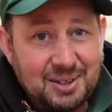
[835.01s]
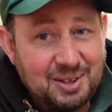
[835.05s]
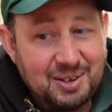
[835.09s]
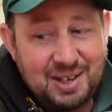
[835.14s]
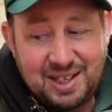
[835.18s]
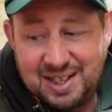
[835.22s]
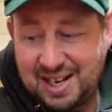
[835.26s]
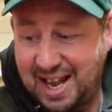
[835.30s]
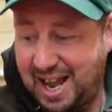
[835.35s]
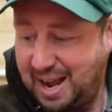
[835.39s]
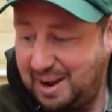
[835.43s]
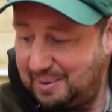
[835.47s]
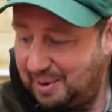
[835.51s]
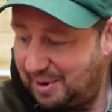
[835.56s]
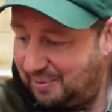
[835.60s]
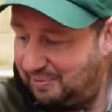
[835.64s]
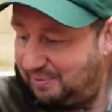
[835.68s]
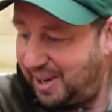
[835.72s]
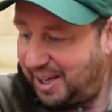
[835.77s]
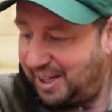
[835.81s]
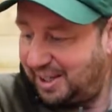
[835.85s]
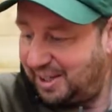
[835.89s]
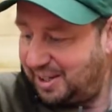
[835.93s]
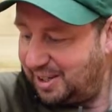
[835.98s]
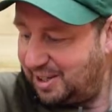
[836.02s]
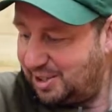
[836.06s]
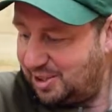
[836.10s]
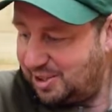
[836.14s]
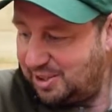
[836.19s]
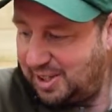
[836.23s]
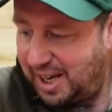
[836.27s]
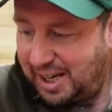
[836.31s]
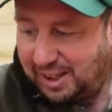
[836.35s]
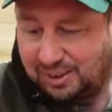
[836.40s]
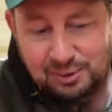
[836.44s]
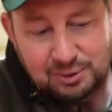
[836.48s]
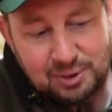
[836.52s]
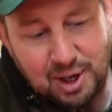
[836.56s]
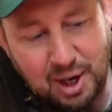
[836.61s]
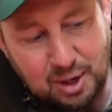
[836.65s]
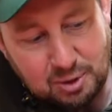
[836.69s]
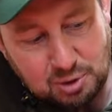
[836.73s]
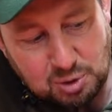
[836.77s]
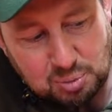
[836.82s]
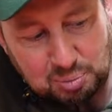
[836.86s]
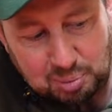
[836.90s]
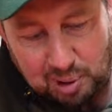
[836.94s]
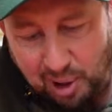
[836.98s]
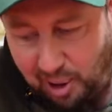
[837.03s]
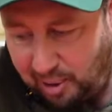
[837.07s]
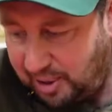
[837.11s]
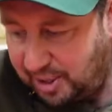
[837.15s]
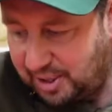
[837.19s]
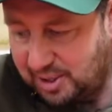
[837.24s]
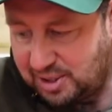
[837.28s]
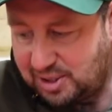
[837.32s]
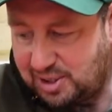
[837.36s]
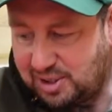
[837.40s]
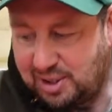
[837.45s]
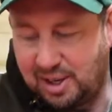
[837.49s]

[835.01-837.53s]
You're in there with fingers, needle nose pliers,